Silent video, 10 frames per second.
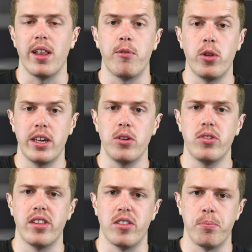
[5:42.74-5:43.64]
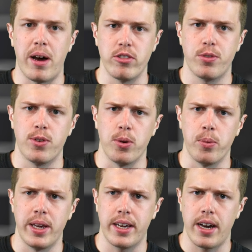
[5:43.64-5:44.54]
I've only used this mouse for a
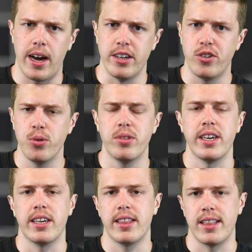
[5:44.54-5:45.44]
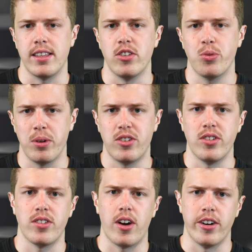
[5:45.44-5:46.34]
week, I do think that these
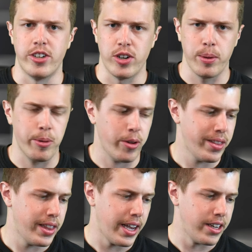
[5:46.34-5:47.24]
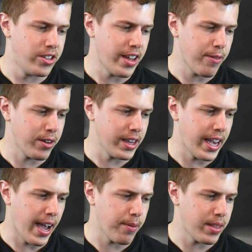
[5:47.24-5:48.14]
switches are durable. They definitely
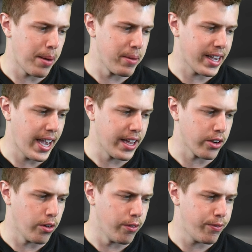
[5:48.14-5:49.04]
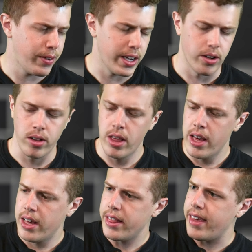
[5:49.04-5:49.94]
have that mechanical feel.
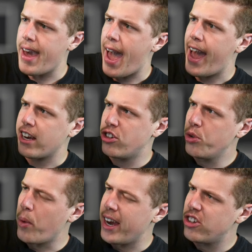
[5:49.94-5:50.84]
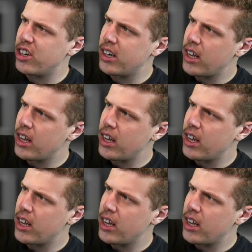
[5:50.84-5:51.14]
The actuation